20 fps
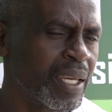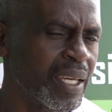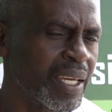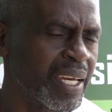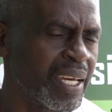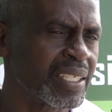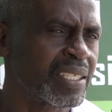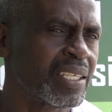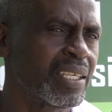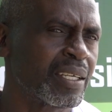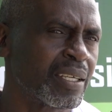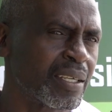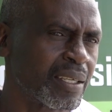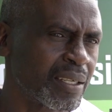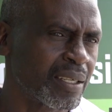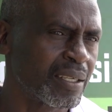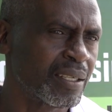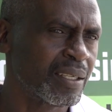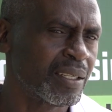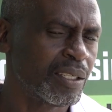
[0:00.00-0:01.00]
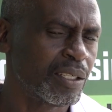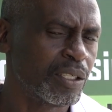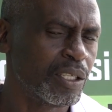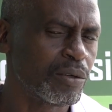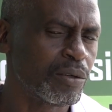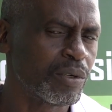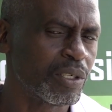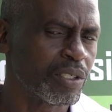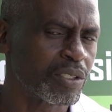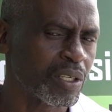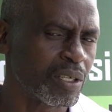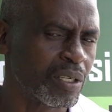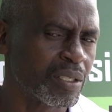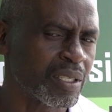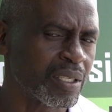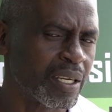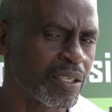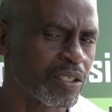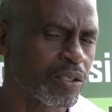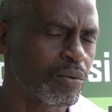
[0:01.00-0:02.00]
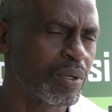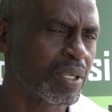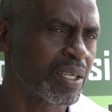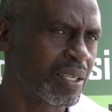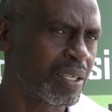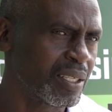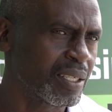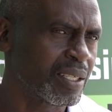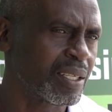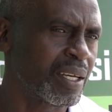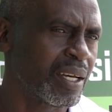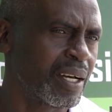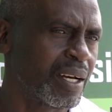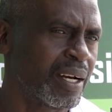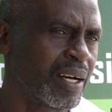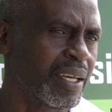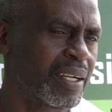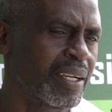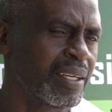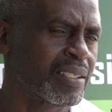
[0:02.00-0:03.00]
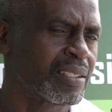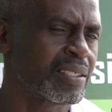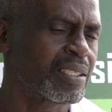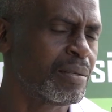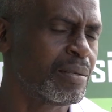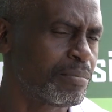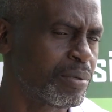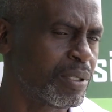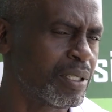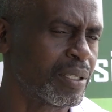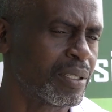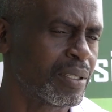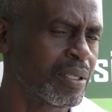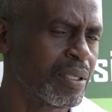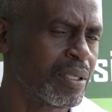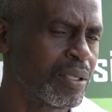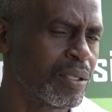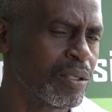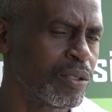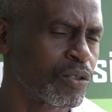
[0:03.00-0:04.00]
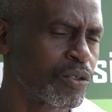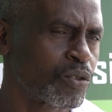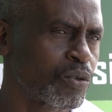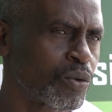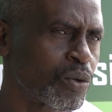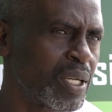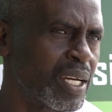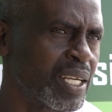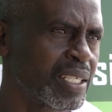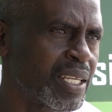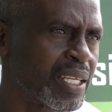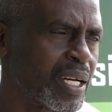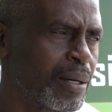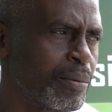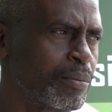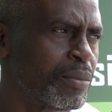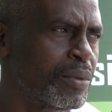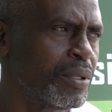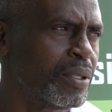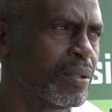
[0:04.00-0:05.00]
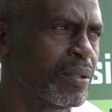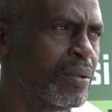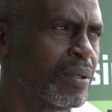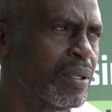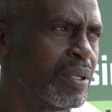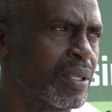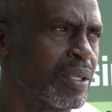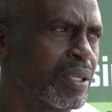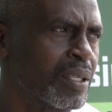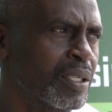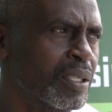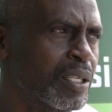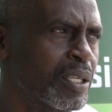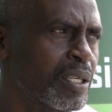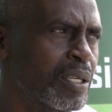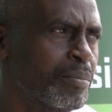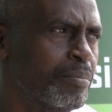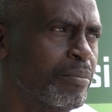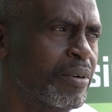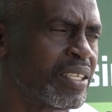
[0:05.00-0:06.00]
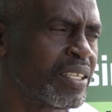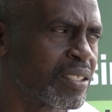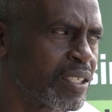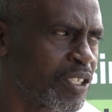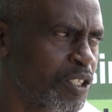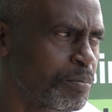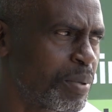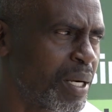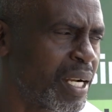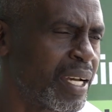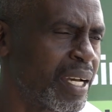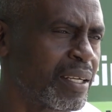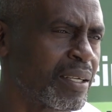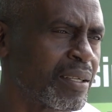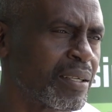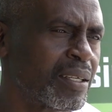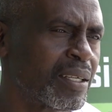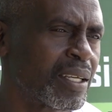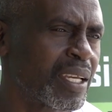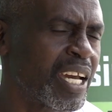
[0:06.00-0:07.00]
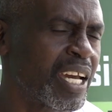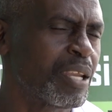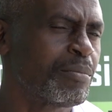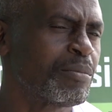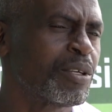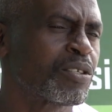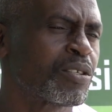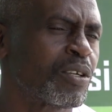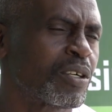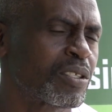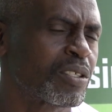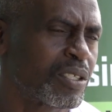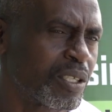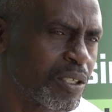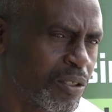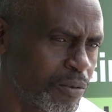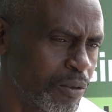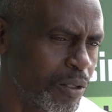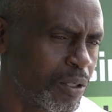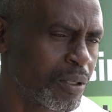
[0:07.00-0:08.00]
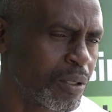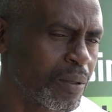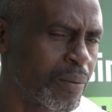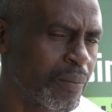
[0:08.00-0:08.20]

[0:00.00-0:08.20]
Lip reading: getting the results as quickly and as simply so that the business plan can be successful.